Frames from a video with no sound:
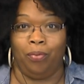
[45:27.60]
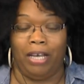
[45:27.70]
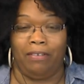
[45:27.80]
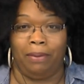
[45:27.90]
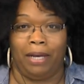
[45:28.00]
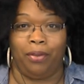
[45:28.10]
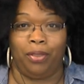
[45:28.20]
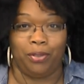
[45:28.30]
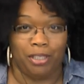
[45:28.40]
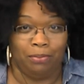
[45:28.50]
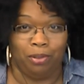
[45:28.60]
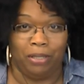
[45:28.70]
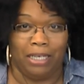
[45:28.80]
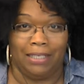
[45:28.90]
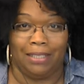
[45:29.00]
we have about 13 more
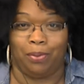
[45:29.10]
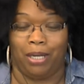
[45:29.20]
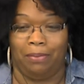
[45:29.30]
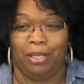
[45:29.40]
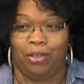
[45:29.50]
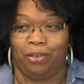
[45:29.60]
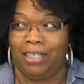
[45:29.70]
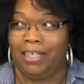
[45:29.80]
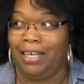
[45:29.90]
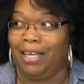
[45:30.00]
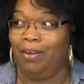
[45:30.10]
minutes, is what I'm hearing.